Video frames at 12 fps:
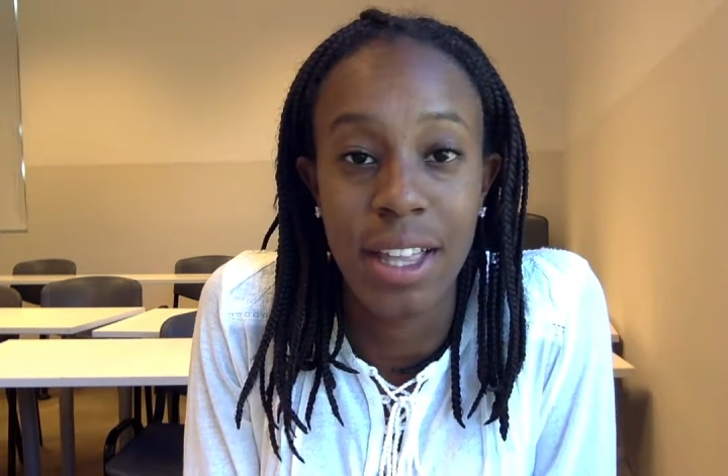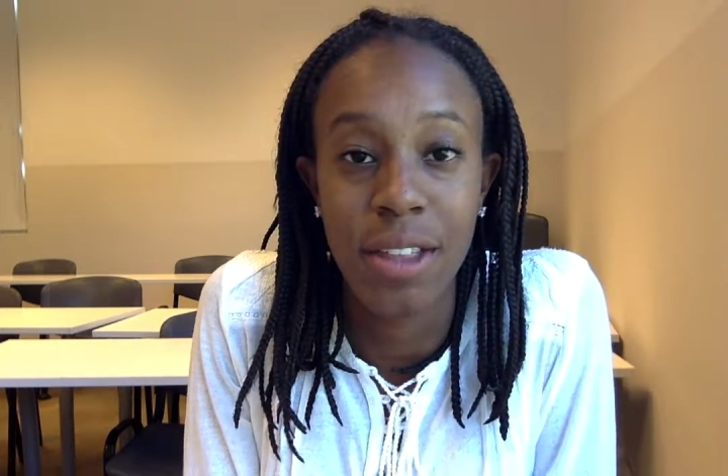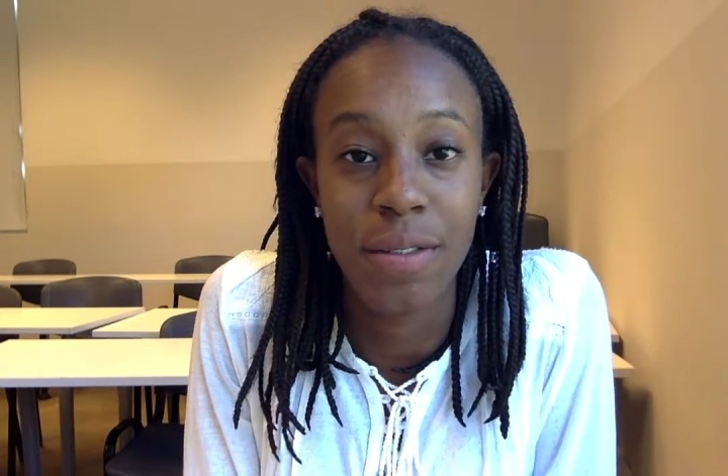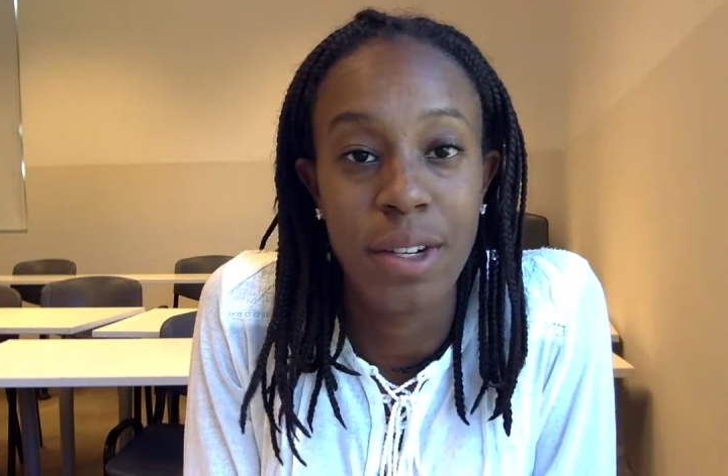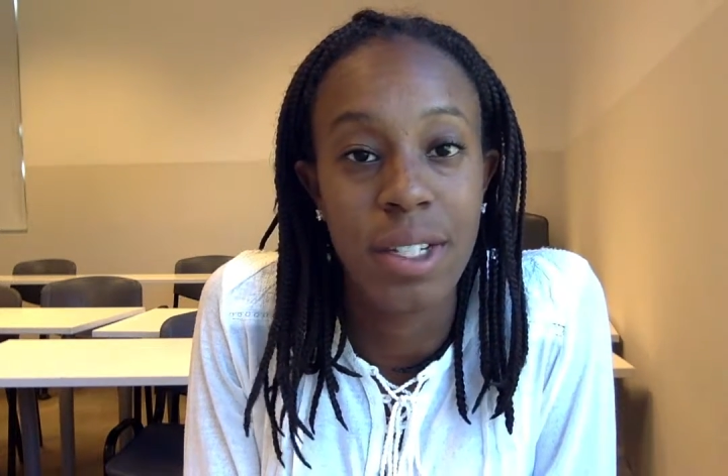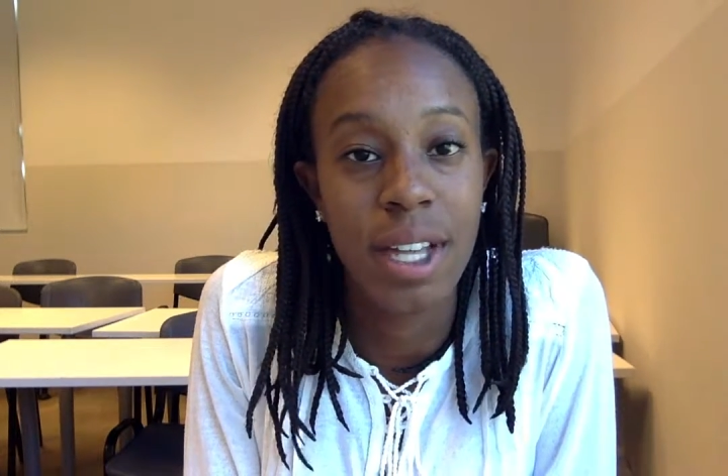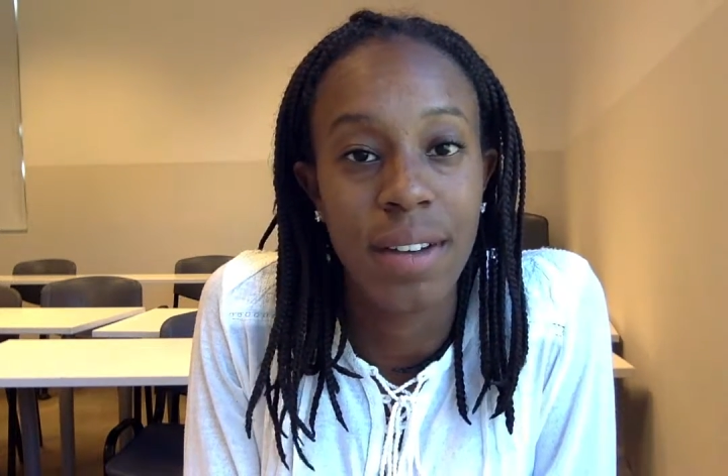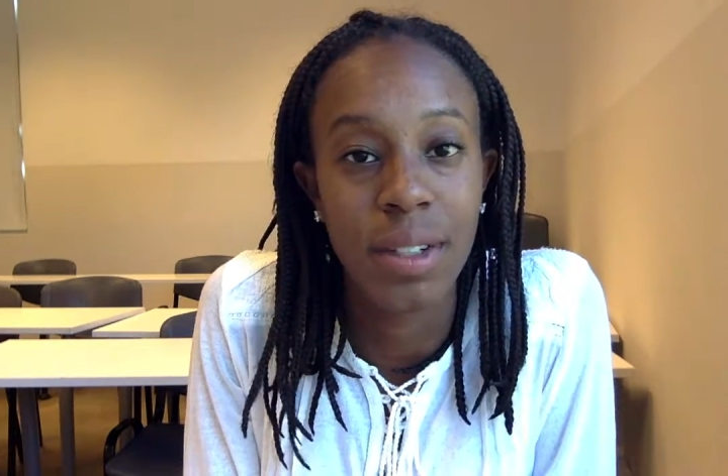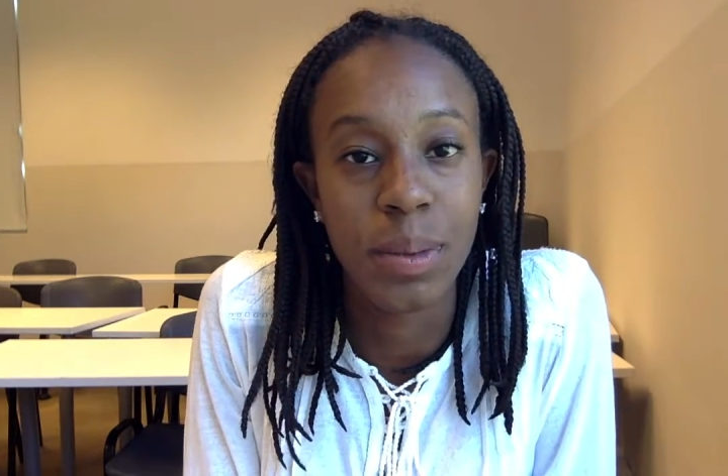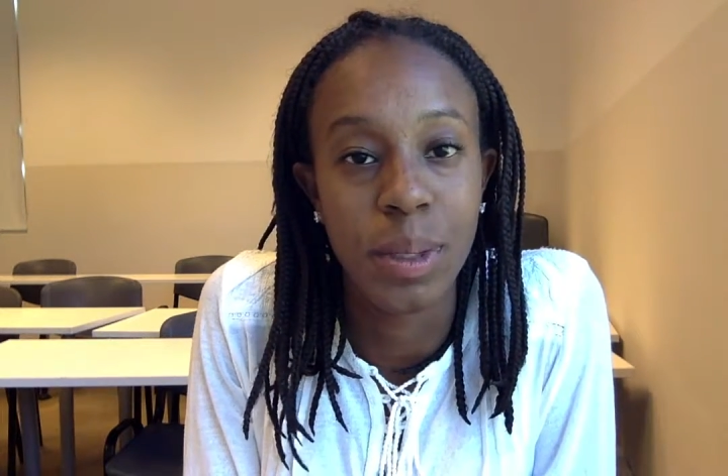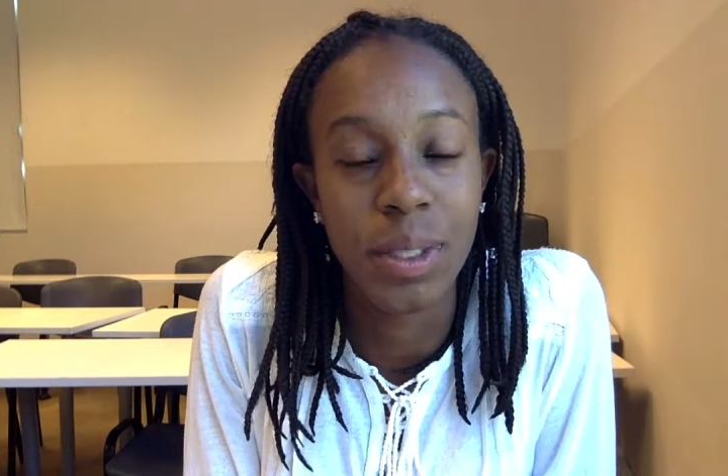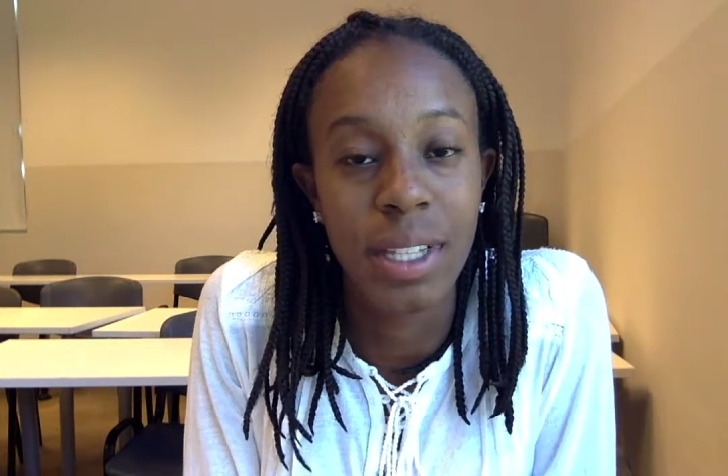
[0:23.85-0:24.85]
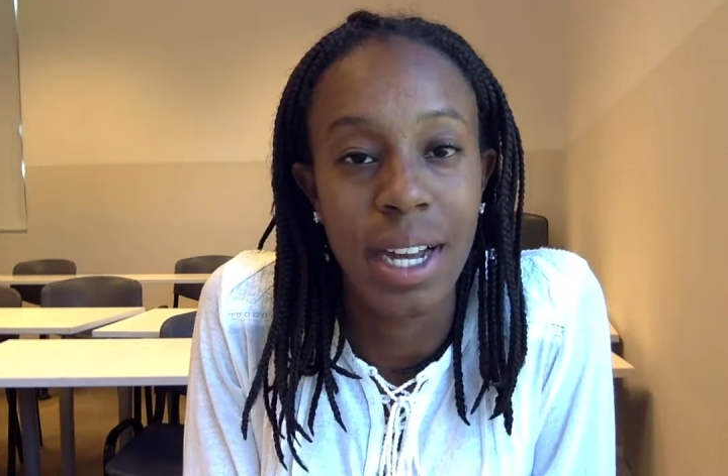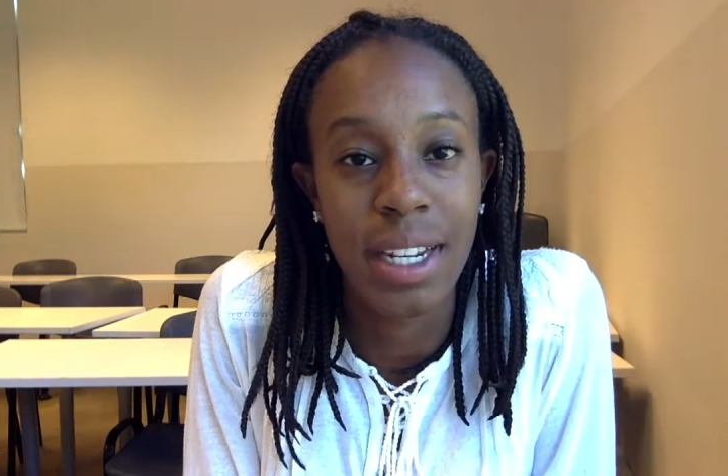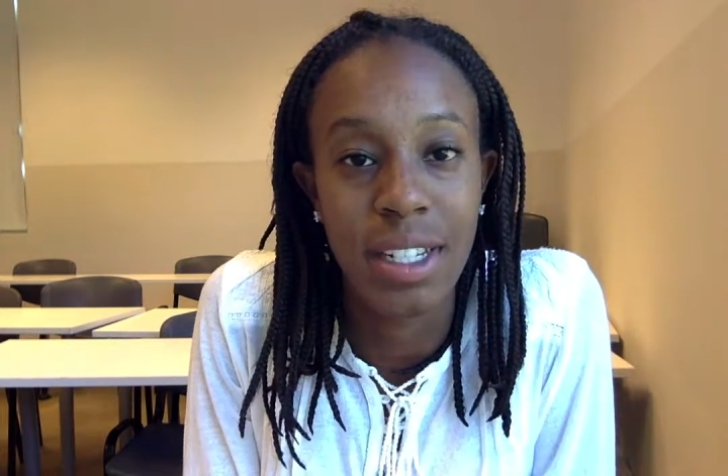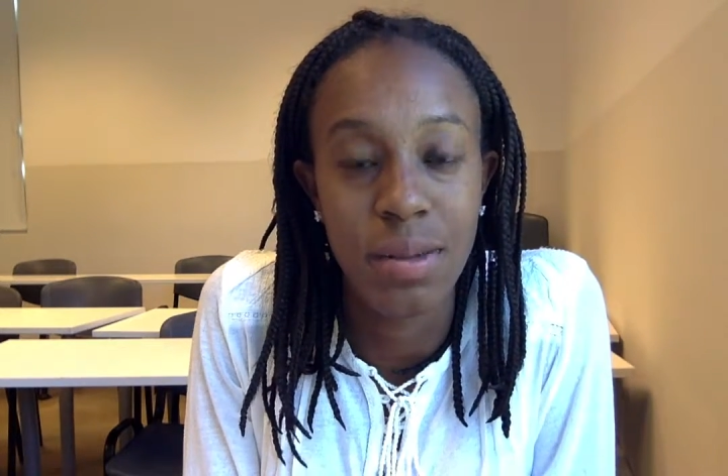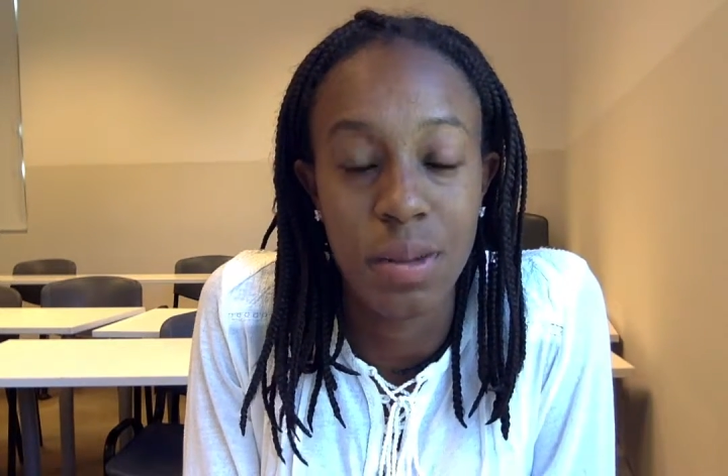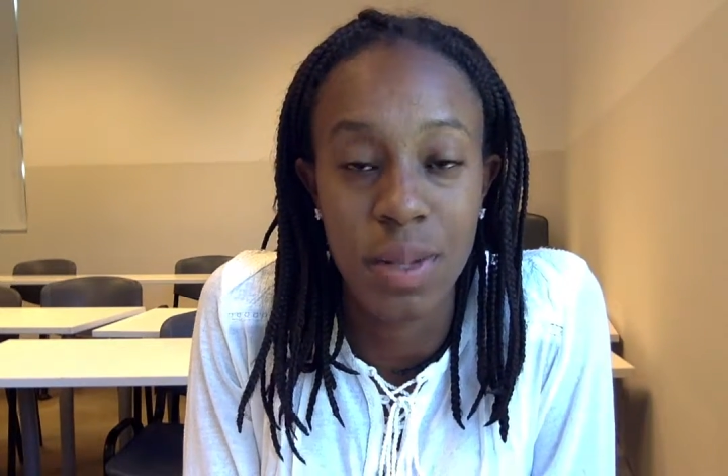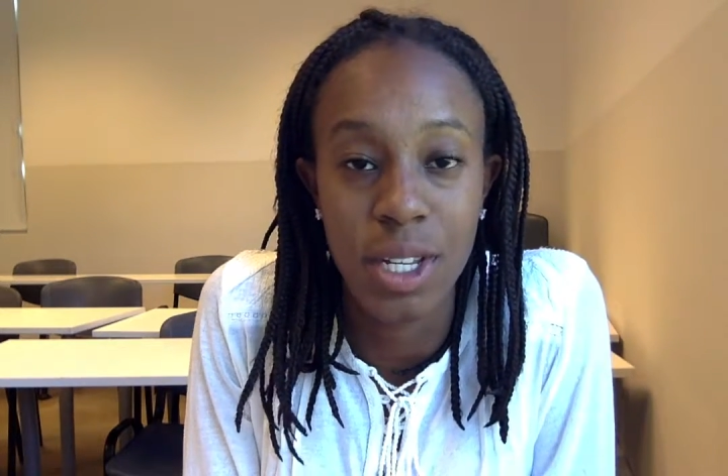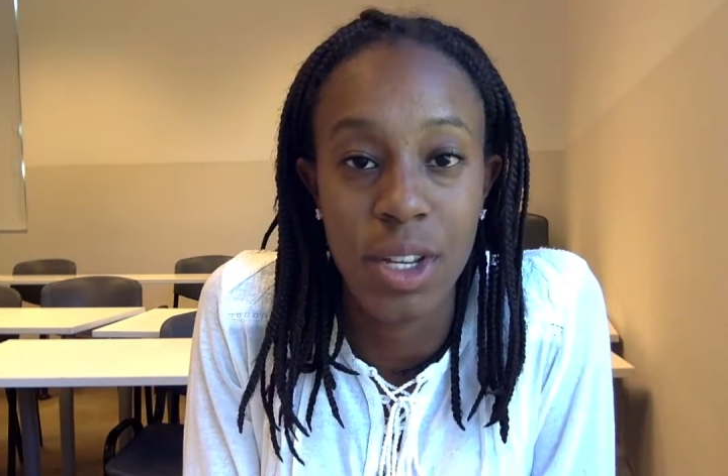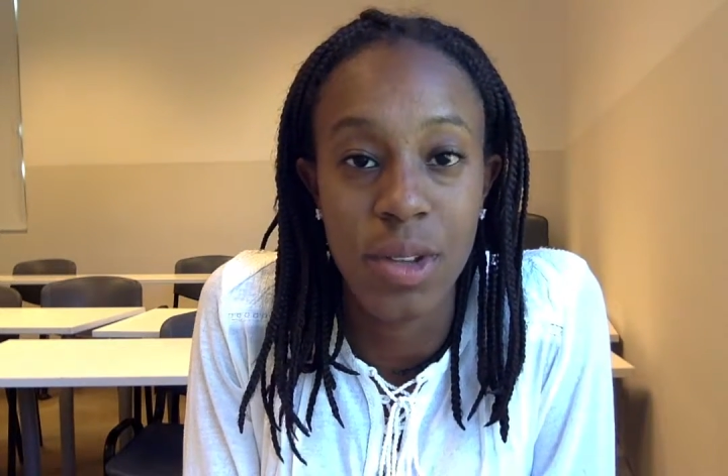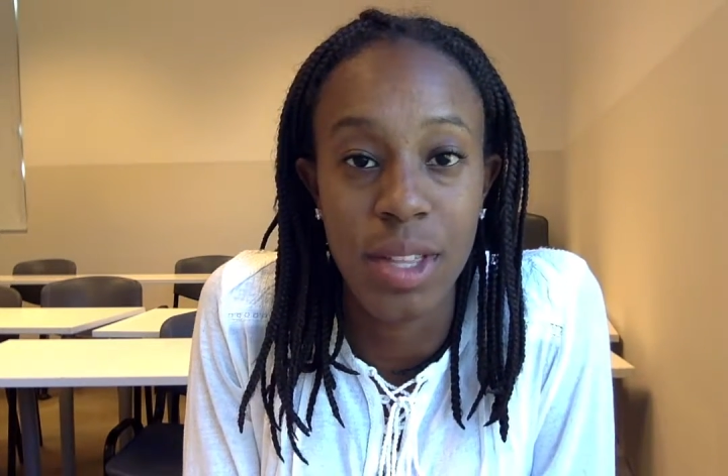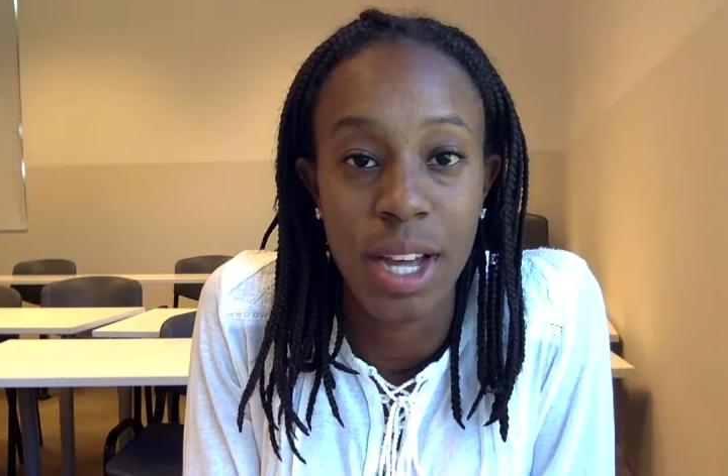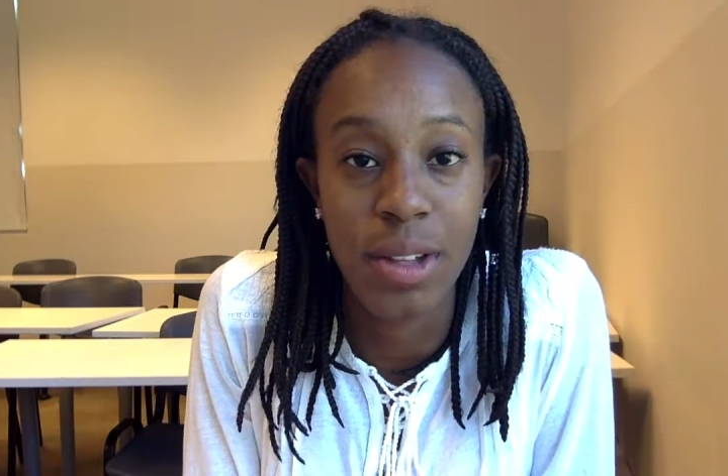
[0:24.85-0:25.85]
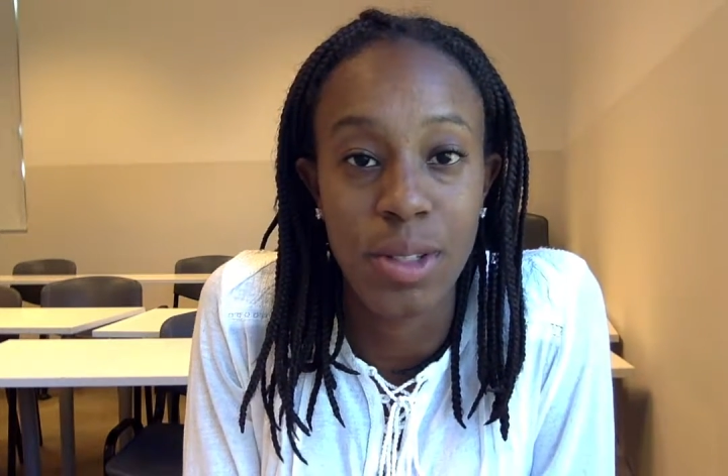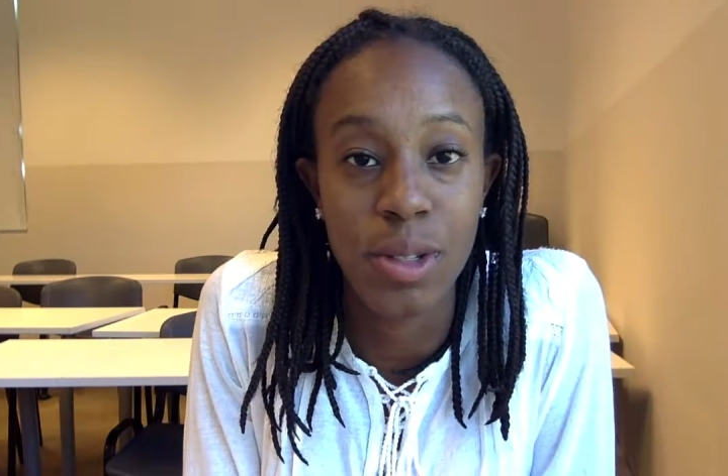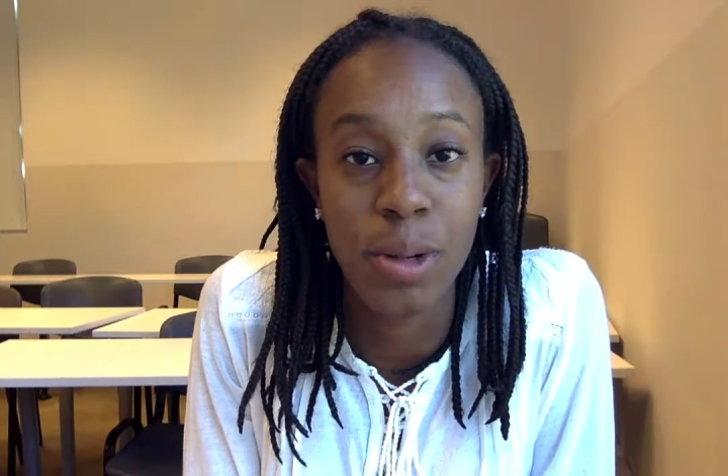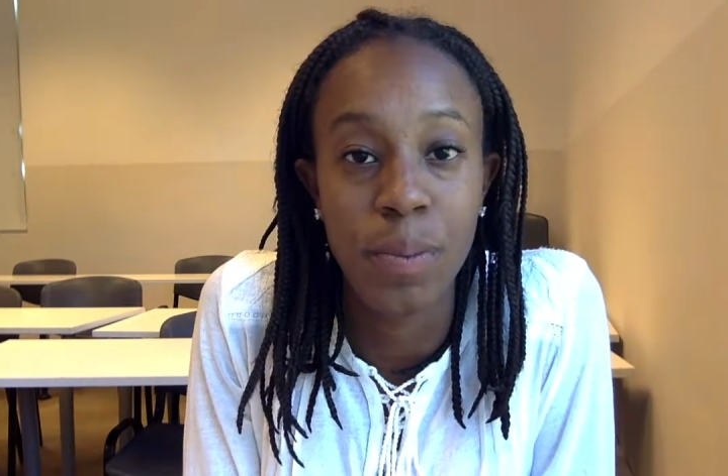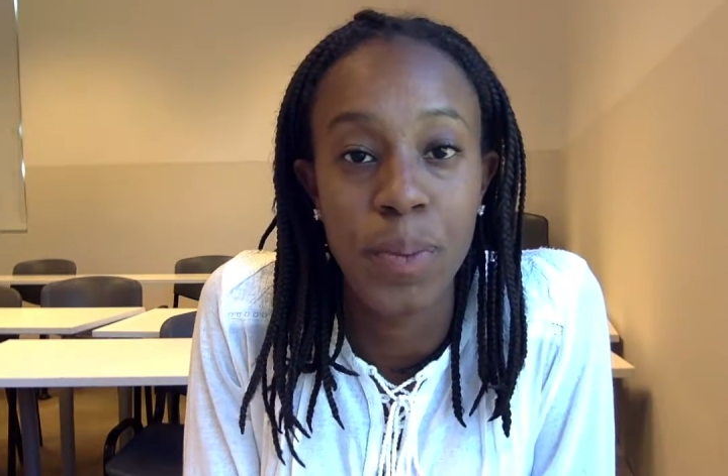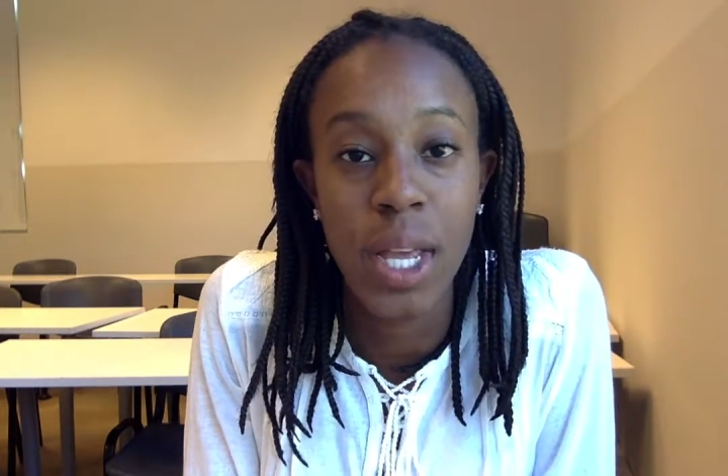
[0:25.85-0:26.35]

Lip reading: at the first ever World Kindness Movement Youth Council.